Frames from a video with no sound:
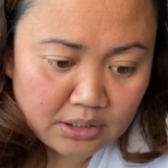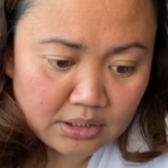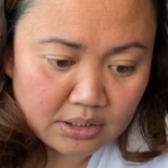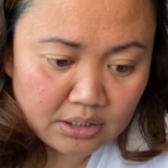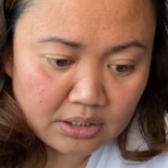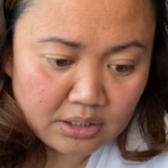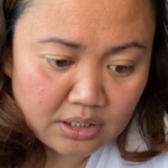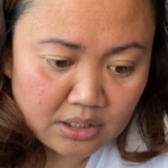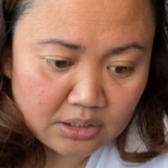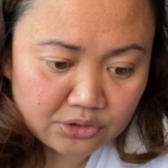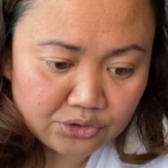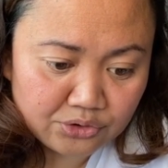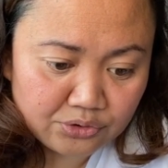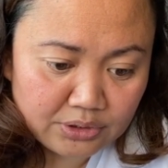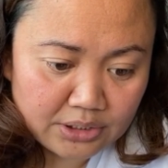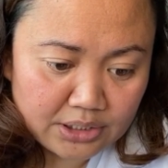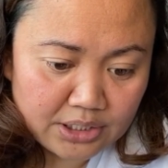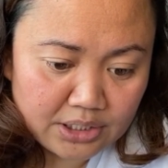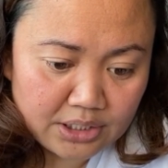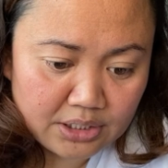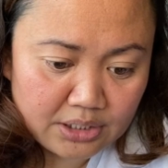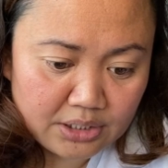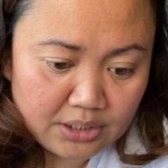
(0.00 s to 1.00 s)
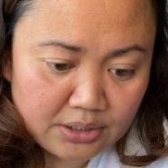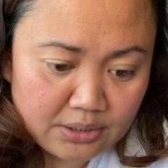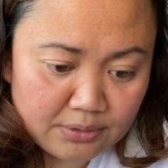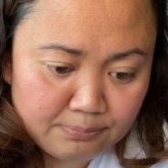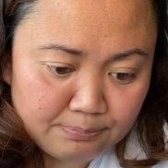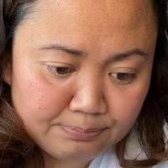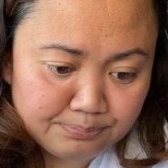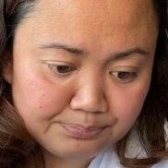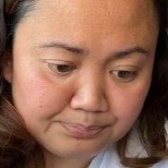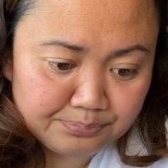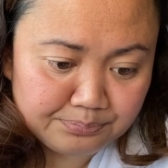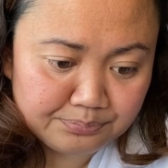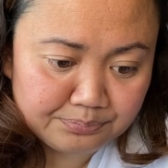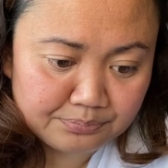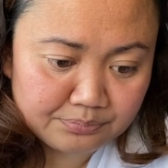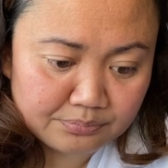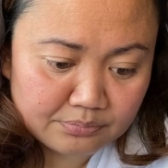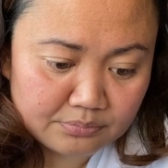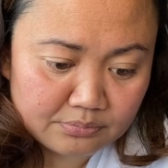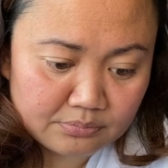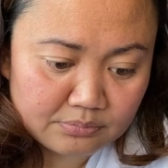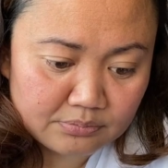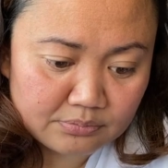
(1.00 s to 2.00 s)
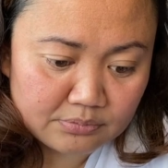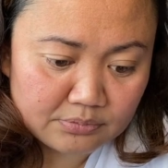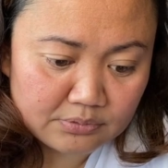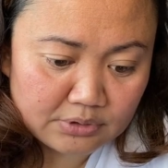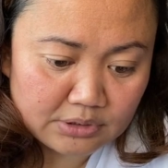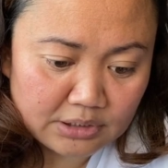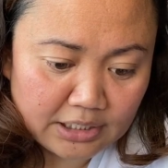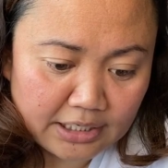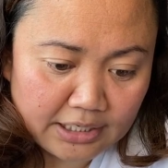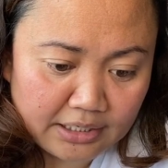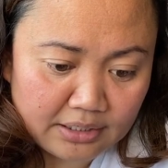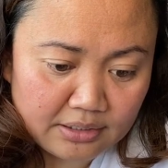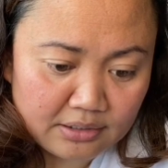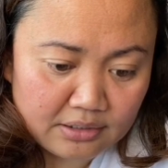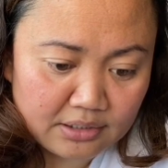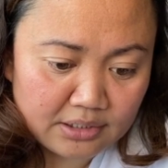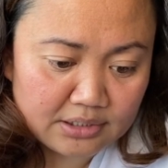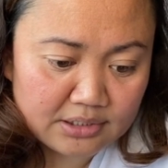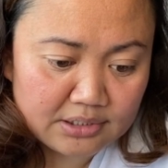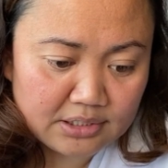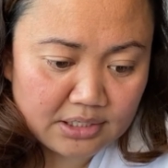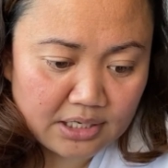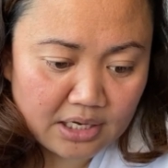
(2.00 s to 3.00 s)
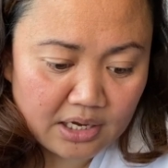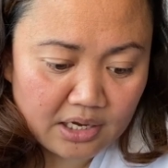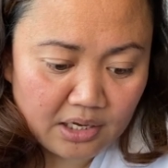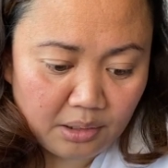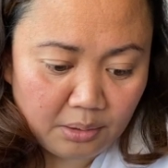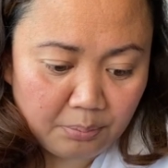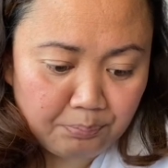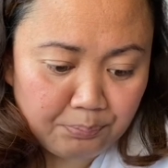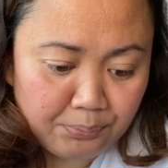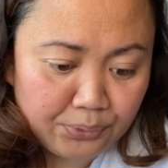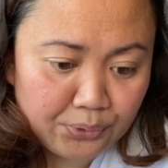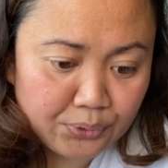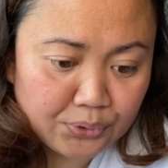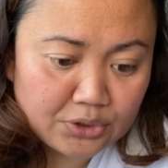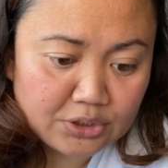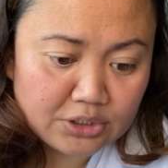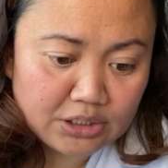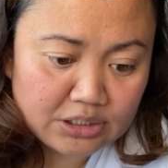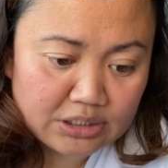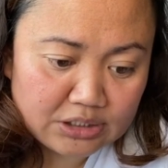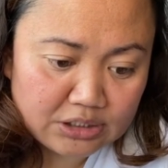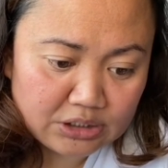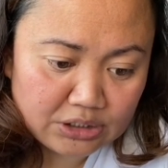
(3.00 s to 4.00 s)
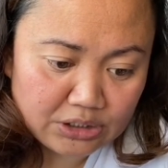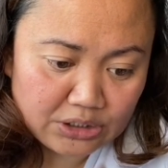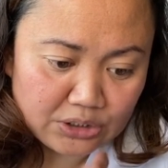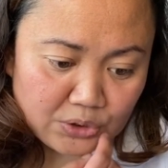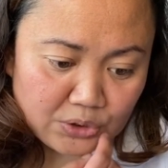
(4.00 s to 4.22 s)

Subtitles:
actually, like, let's say I'll put it in